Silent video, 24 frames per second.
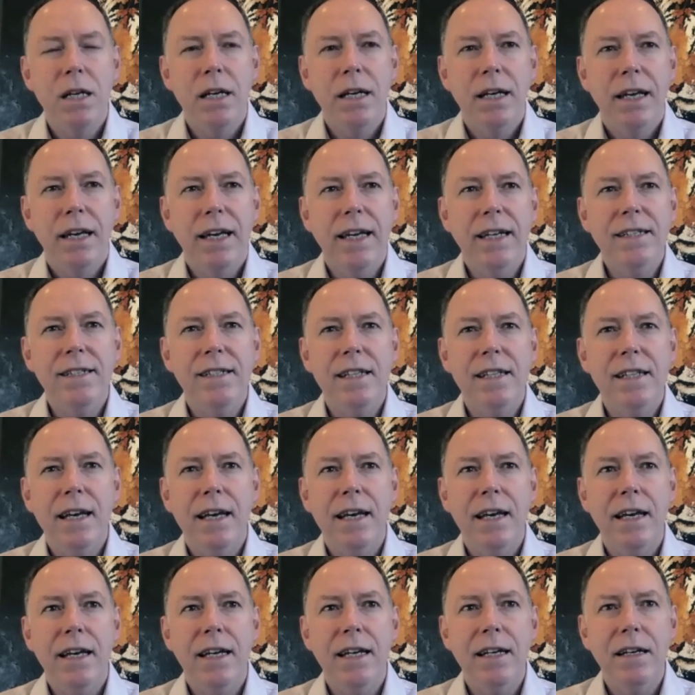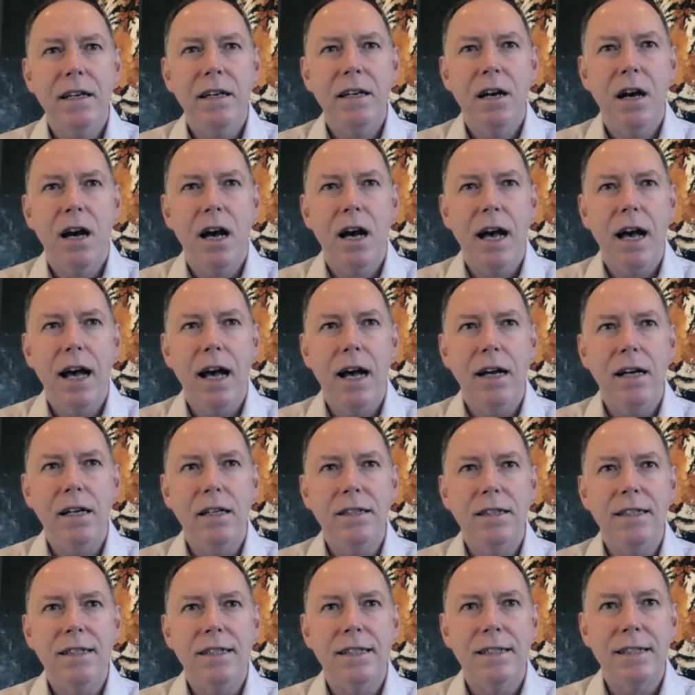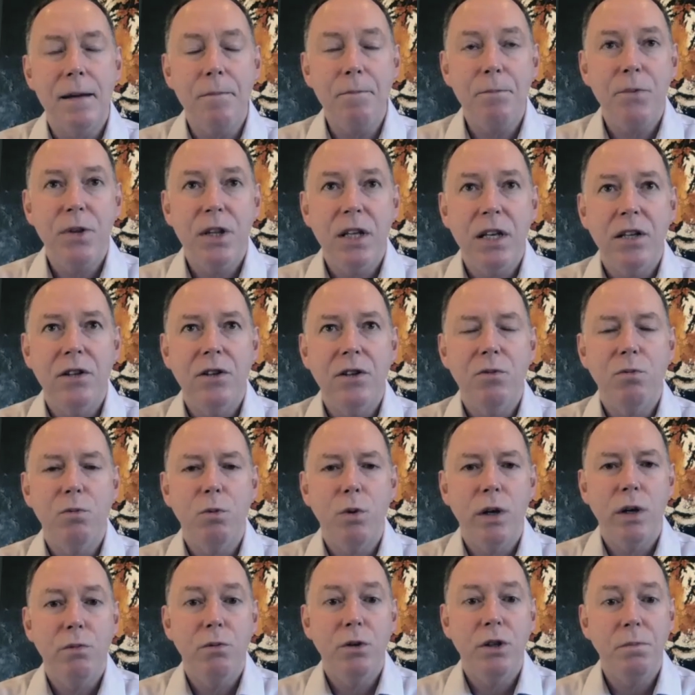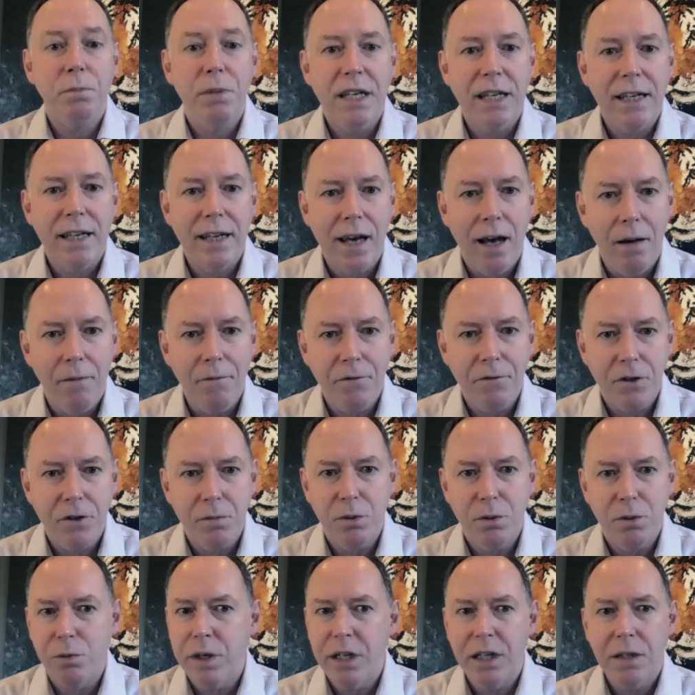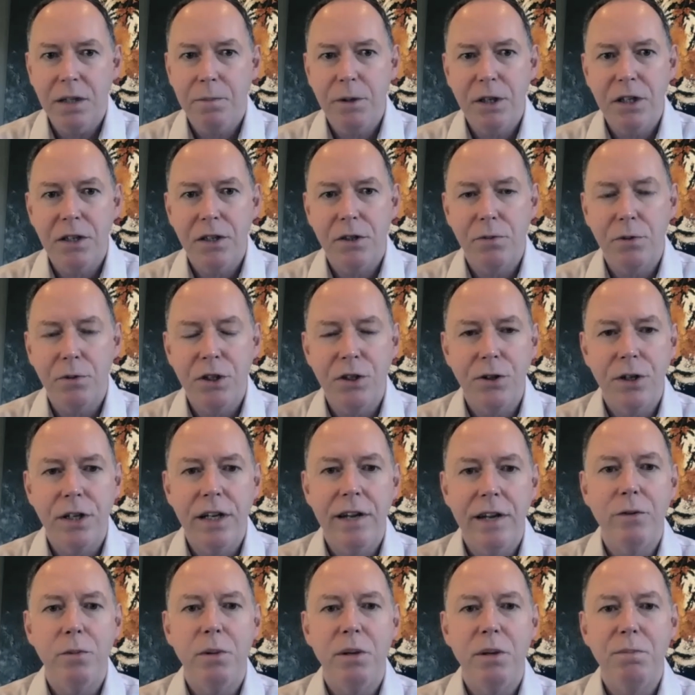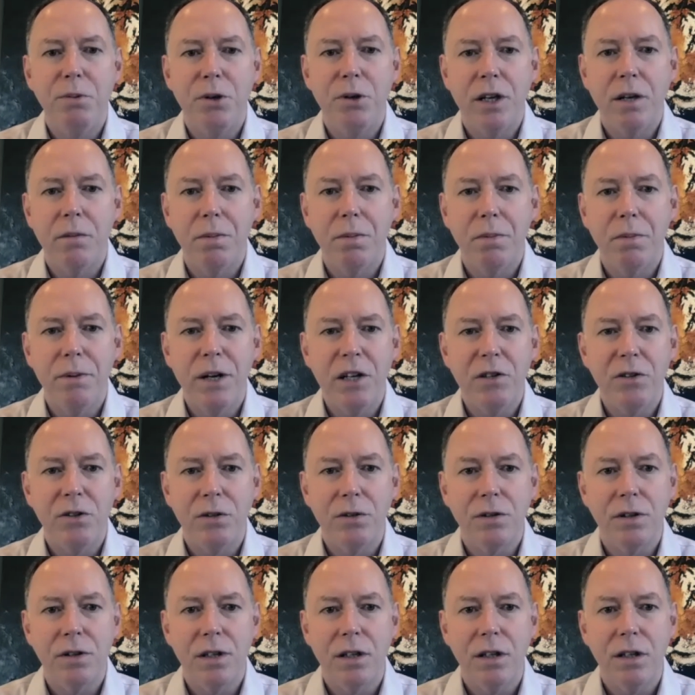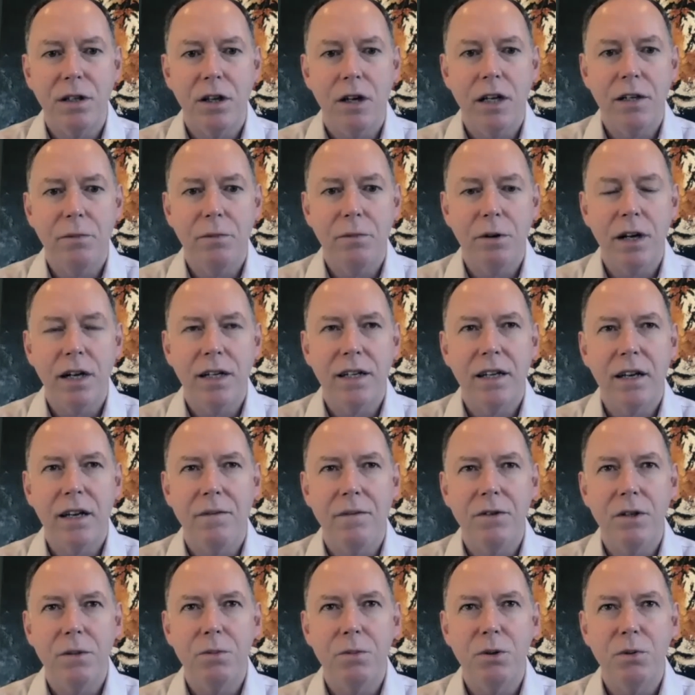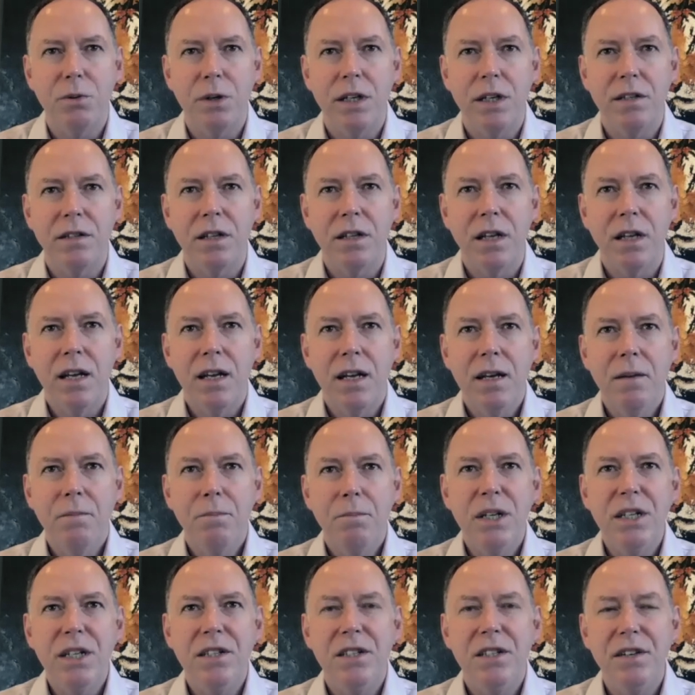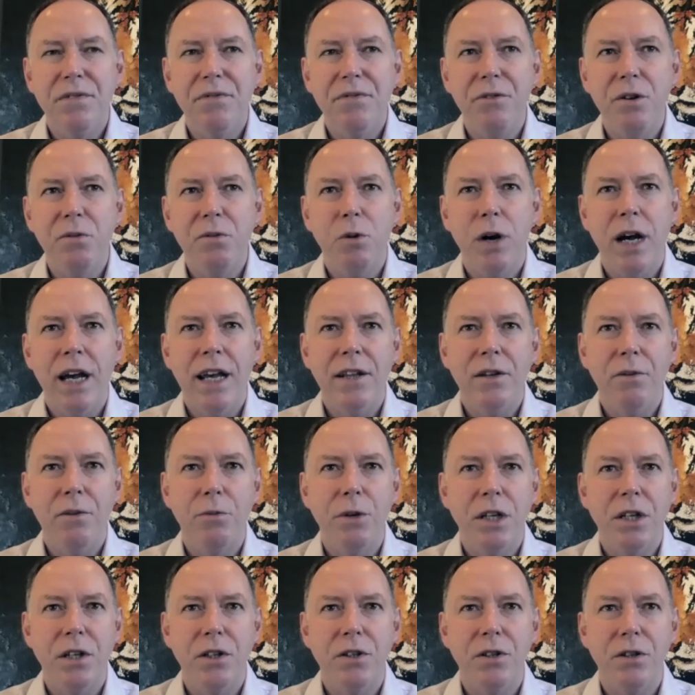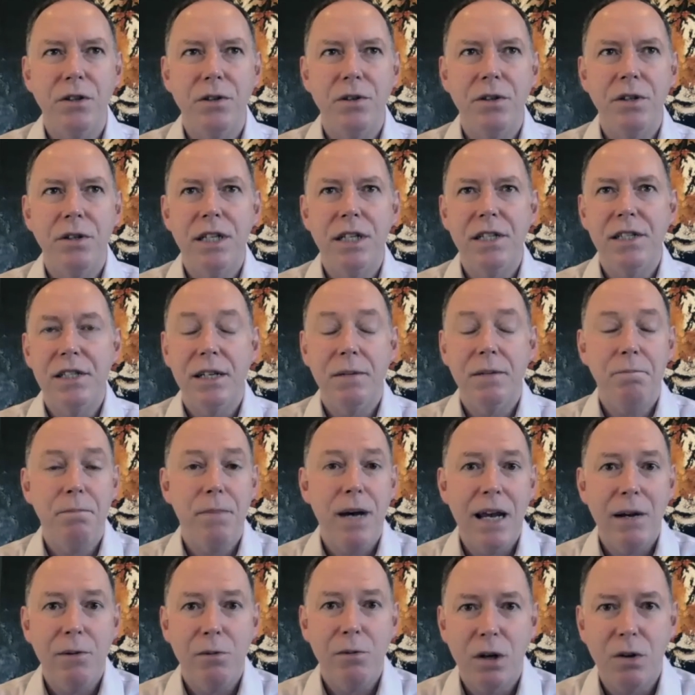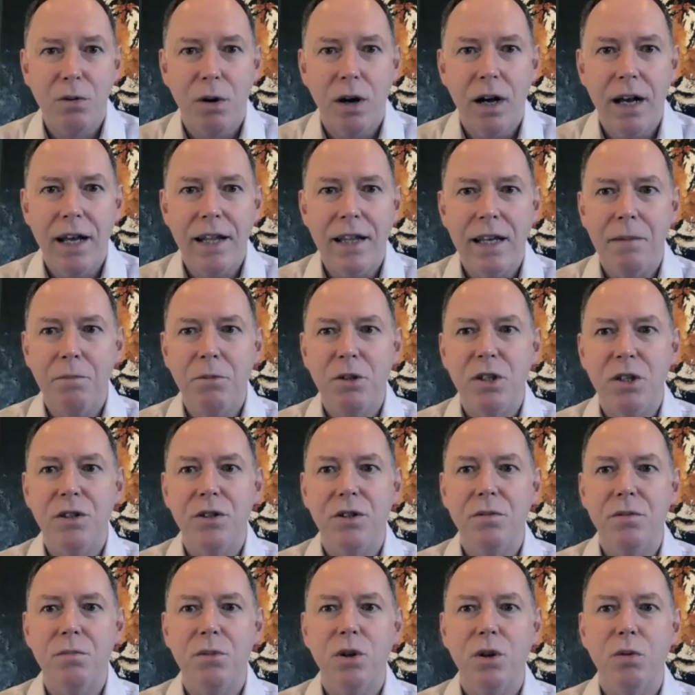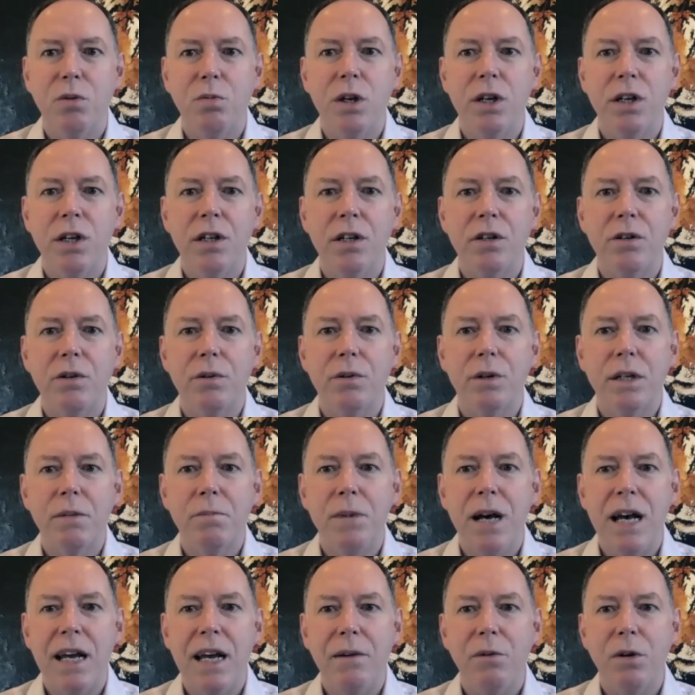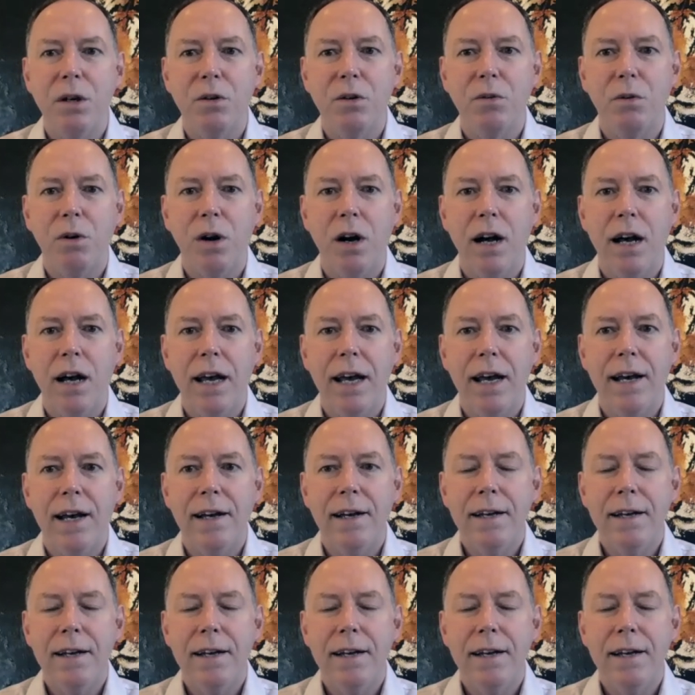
Is there something that we would be comfortable with, because we should never be putting a proposal to the client that we're uncomfortable with, but a different way that we could do this? It may require them to do more work, or it may require